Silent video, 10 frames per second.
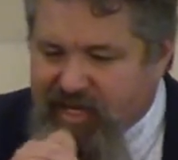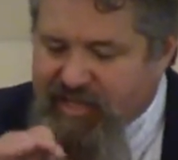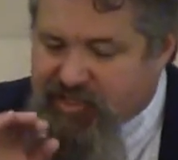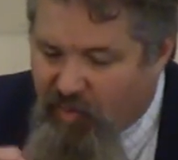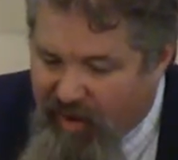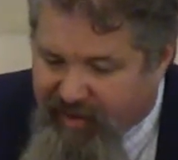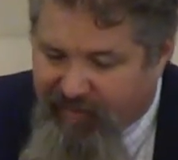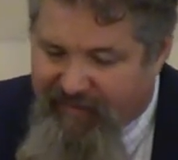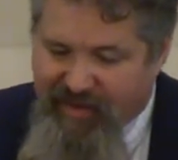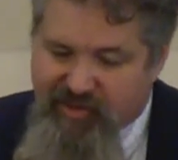she is the
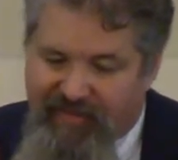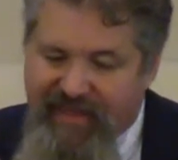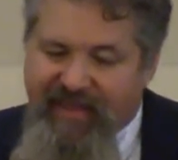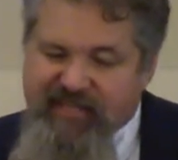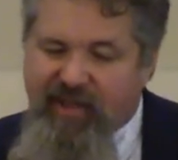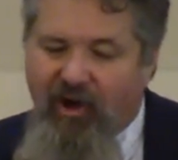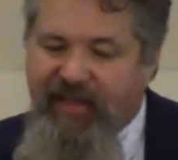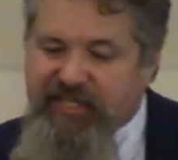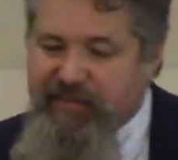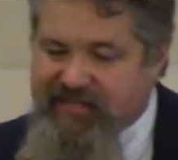weaker vessel, I think he's
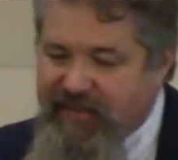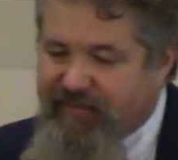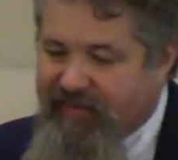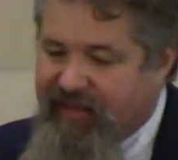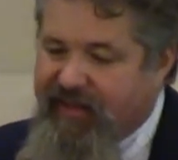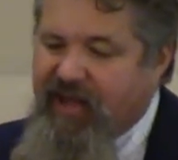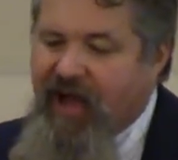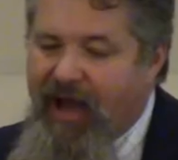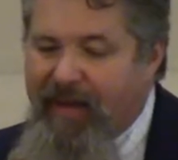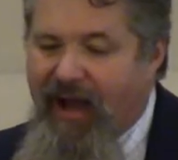talking specifically
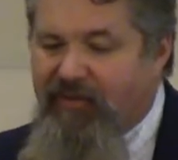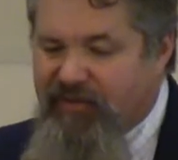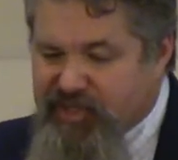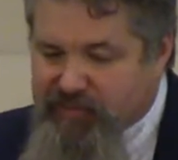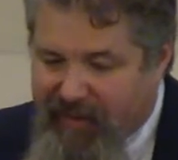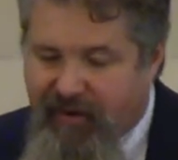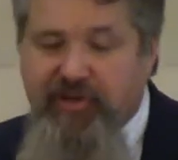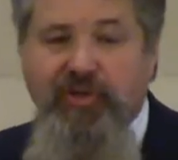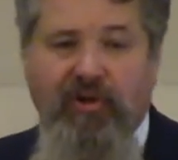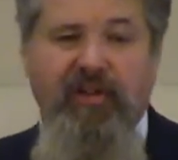about the
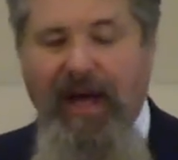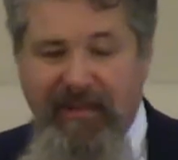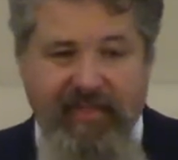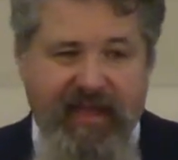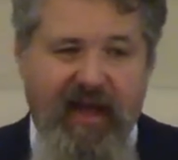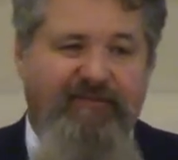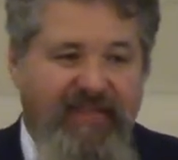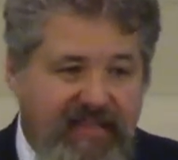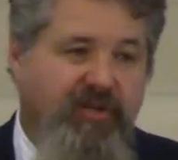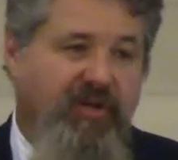spiritual, I mean, the uh,
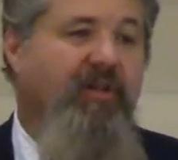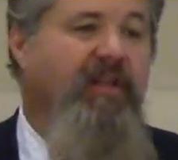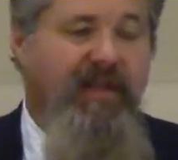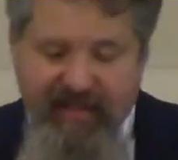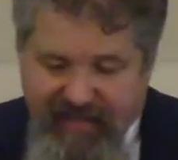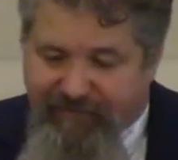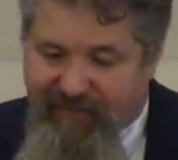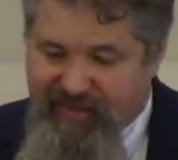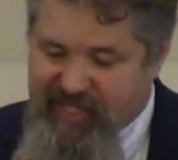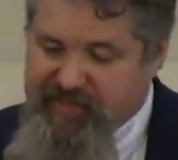physical
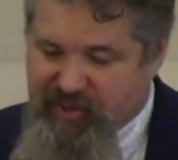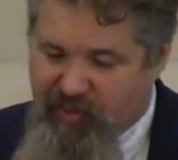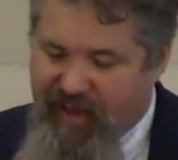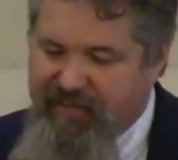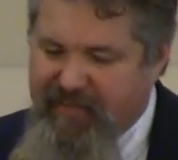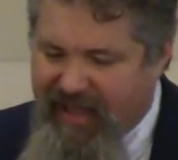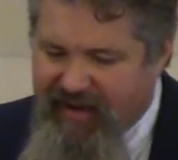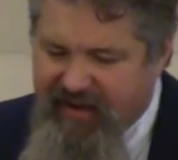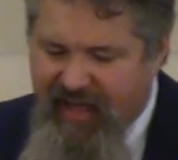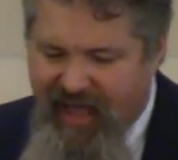differences between
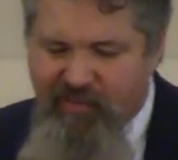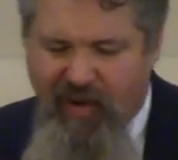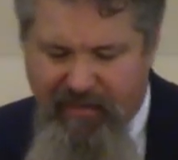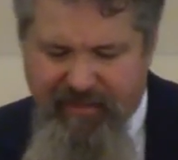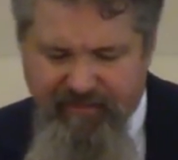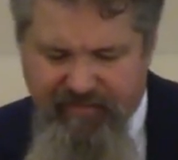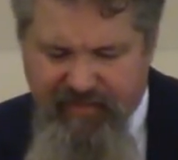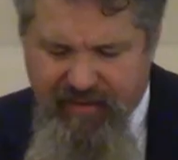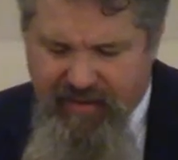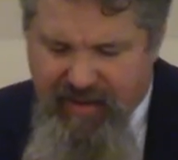men and women.
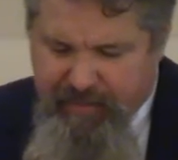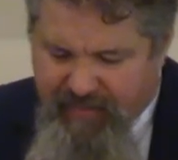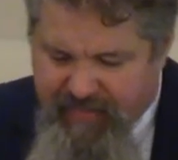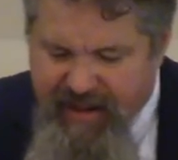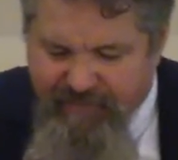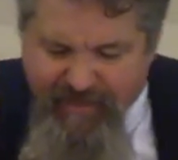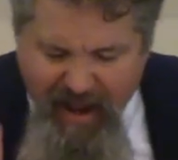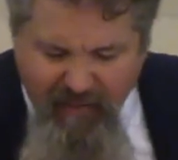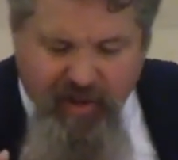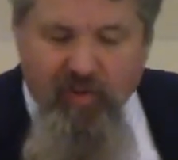But then he
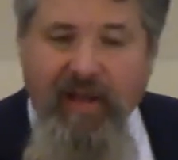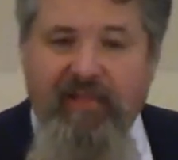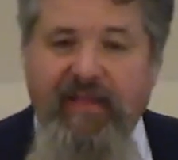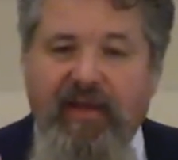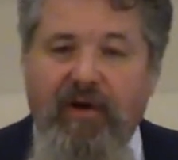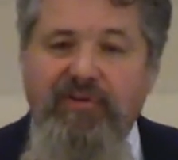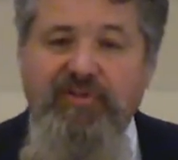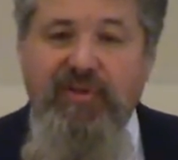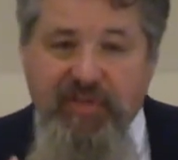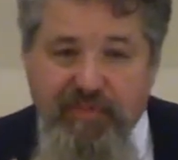very quickly
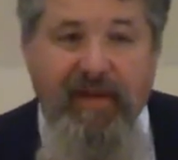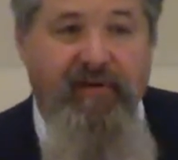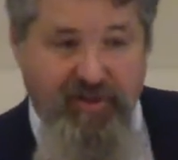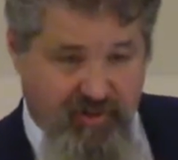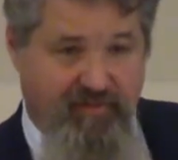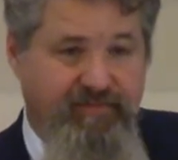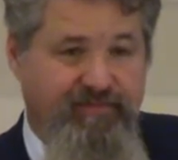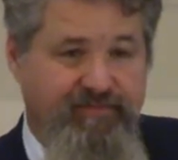goes to the spiritual.